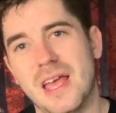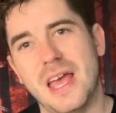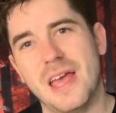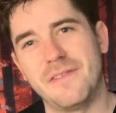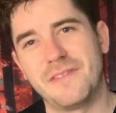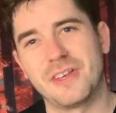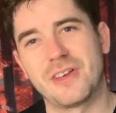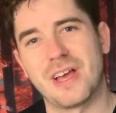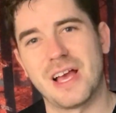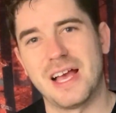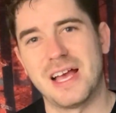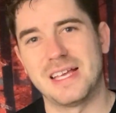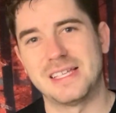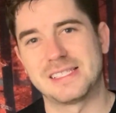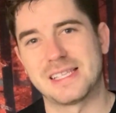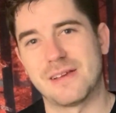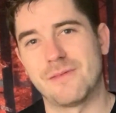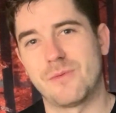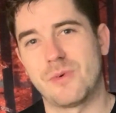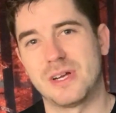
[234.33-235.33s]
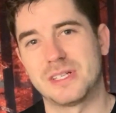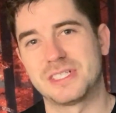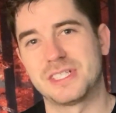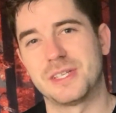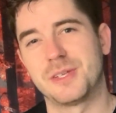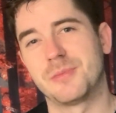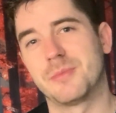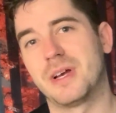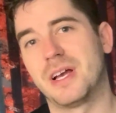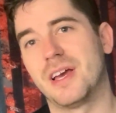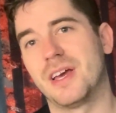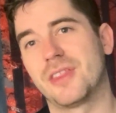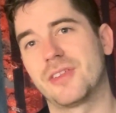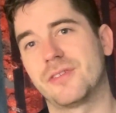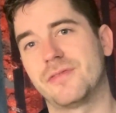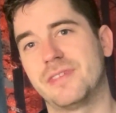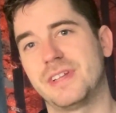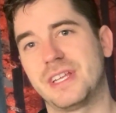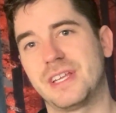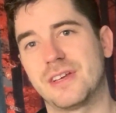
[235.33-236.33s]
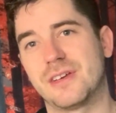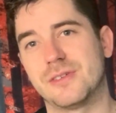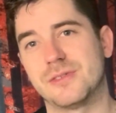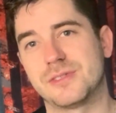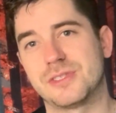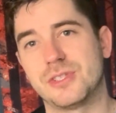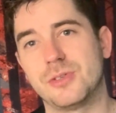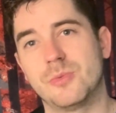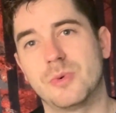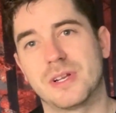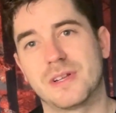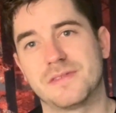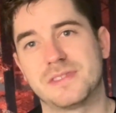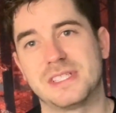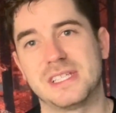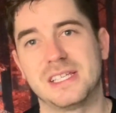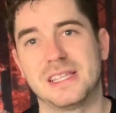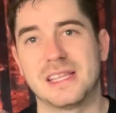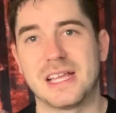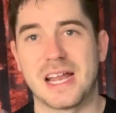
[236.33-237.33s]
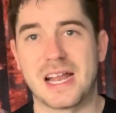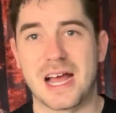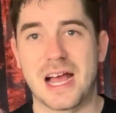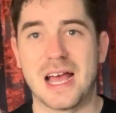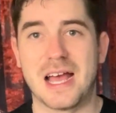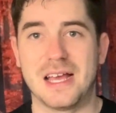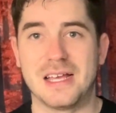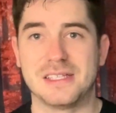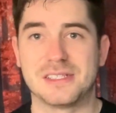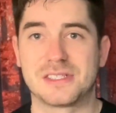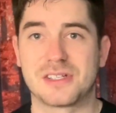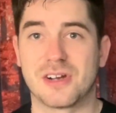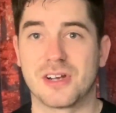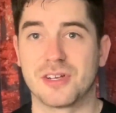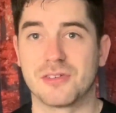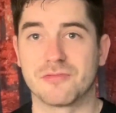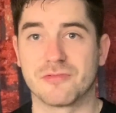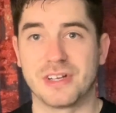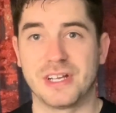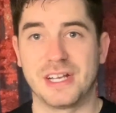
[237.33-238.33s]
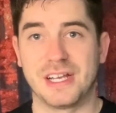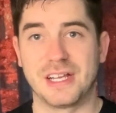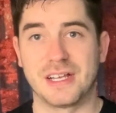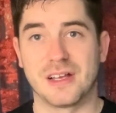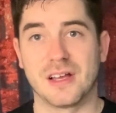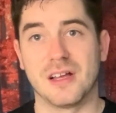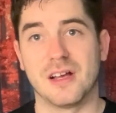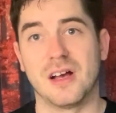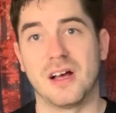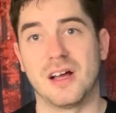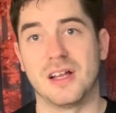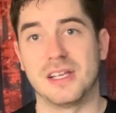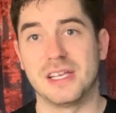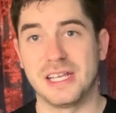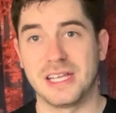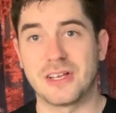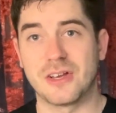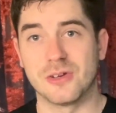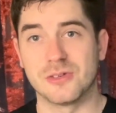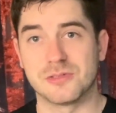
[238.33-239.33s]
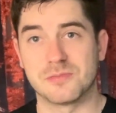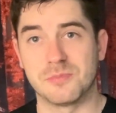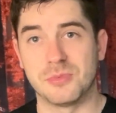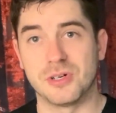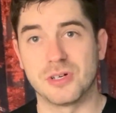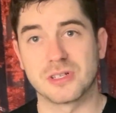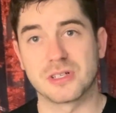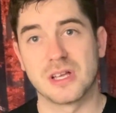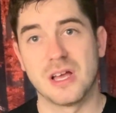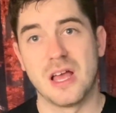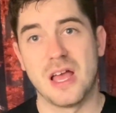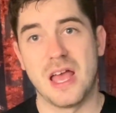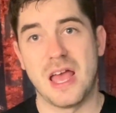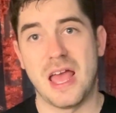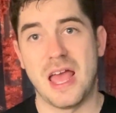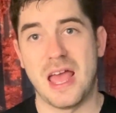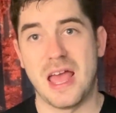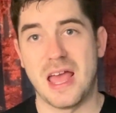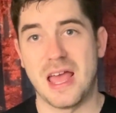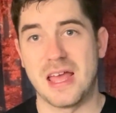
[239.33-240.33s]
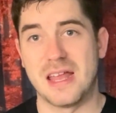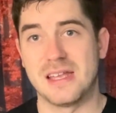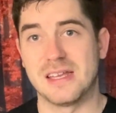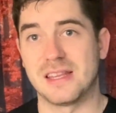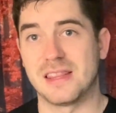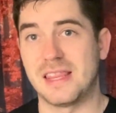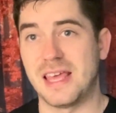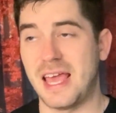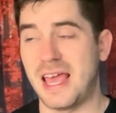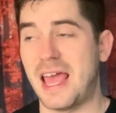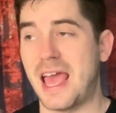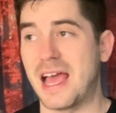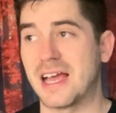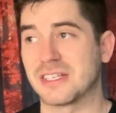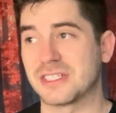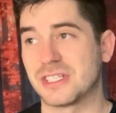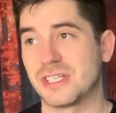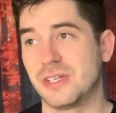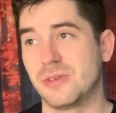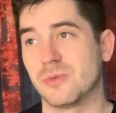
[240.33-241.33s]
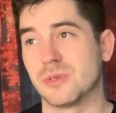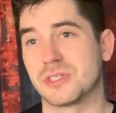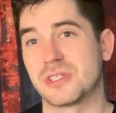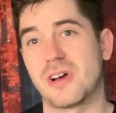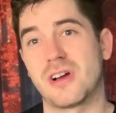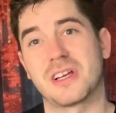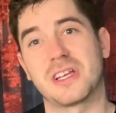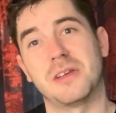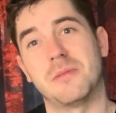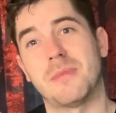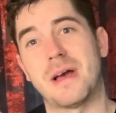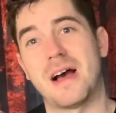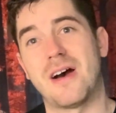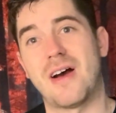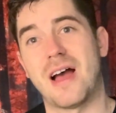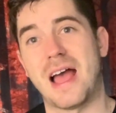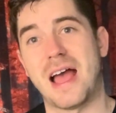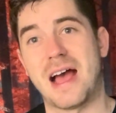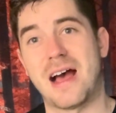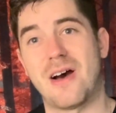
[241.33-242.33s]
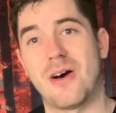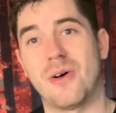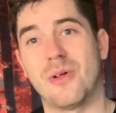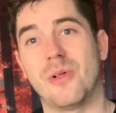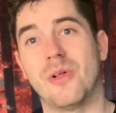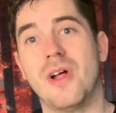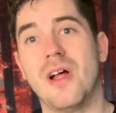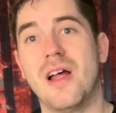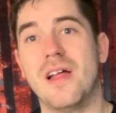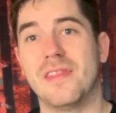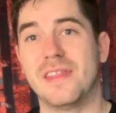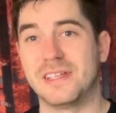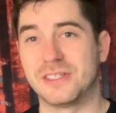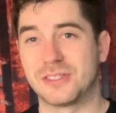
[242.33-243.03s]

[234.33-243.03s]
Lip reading: If you guys have watched any of my other videos, you would have seen that I started reading Nico's book, and they actually were talking about how they